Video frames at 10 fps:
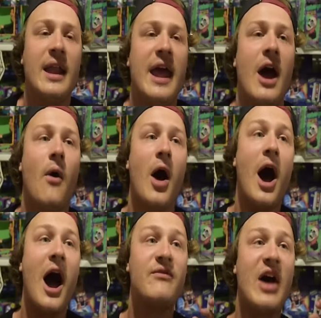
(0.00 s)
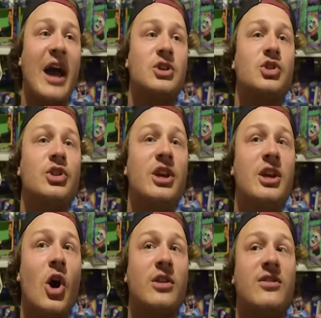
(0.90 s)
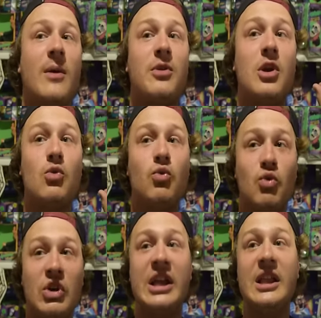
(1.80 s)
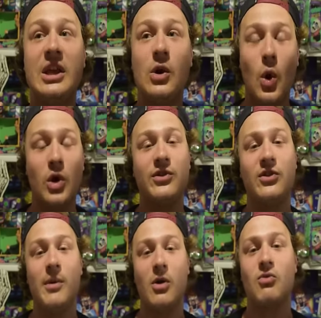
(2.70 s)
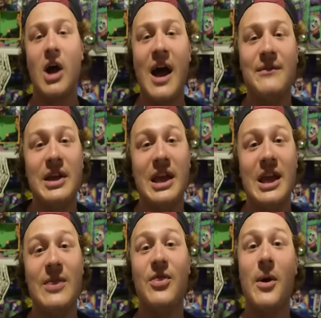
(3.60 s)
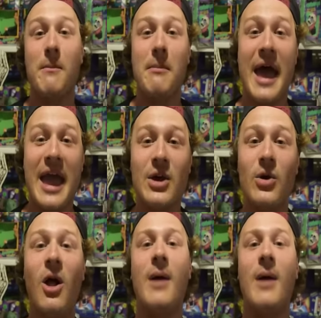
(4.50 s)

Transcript: Now uh, I've actually got something really awesome arriving in the mail.